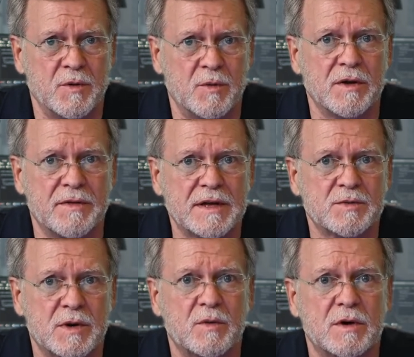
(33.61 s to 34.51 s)
Well,
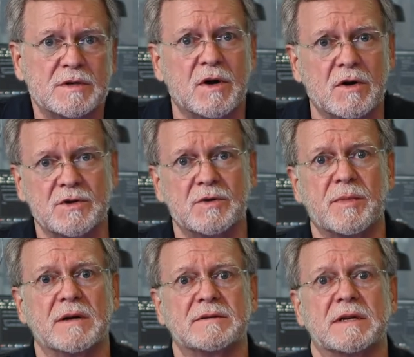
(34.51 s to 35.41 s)
that's what I want to talk to you
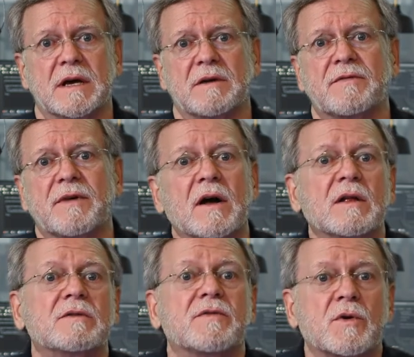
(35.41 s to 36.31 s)
about today, file
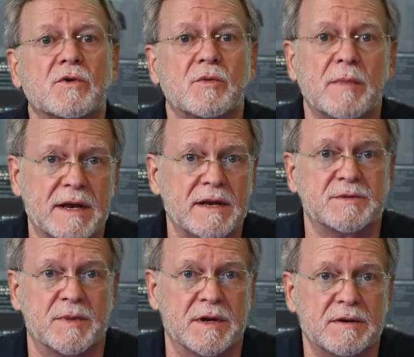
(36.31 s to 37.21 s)
and folder
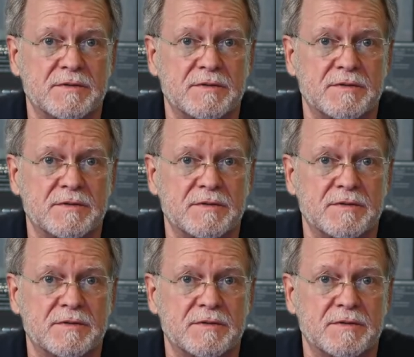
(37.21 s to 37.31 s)
management.